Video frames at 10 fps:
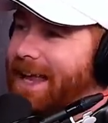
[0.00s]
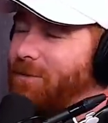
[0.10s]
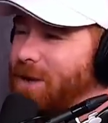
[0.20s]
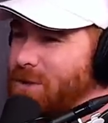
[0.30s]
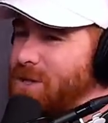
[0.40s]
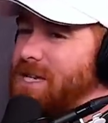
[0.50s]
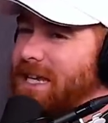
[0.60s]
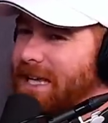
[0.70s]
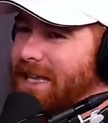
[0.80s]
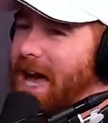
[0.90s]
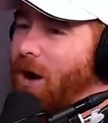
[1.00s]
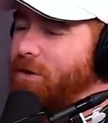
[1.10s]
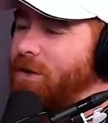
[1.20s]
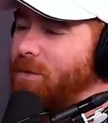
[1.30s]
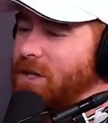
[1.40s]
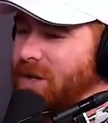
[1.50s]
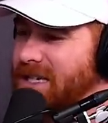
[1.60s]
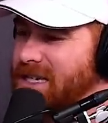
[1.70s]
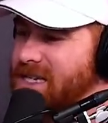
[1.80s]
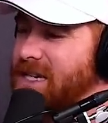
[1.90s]
when you see it, only when you
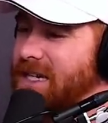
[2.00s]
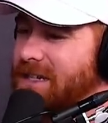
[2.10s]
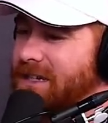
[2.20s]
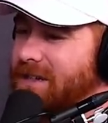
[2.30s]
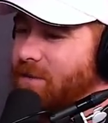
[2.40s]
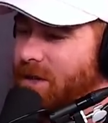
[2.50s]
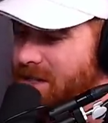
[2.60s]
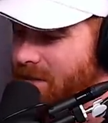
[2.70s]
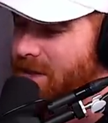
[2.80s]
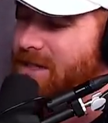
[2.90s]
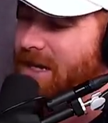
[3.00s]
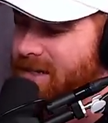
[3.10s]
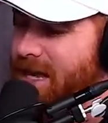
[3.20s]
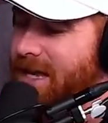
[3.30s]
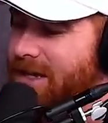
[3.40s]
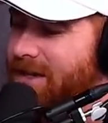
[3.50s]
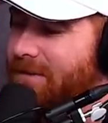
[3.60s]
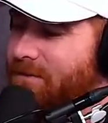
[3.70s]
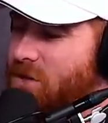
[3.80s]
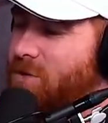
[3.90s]
get to see it, when somebody does that,
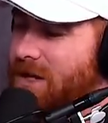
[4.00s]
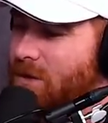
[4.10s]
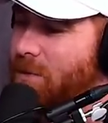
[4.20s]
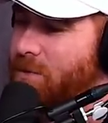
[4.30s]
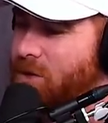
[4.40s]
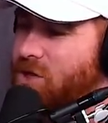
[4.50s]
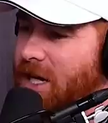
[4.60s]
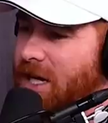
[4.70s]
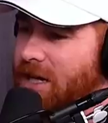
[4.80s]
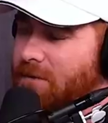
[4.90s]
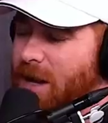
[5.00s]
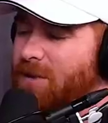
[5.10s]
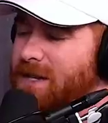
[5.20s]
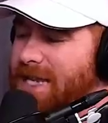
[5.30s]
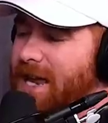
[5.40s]
do you get to appreciate it. Baron yeah.